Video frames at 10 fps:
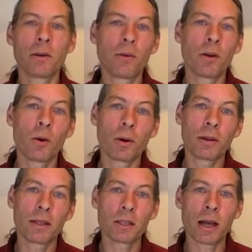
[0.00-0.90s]
even know what
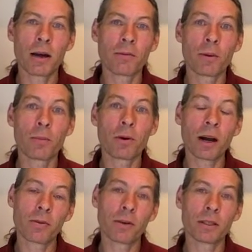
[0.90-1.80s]
they should have for
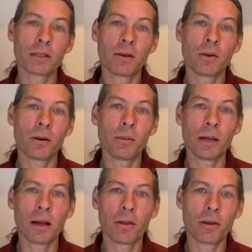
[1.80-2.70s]
breakfast in order to be
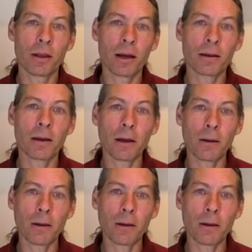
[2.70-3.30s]
healthy that day?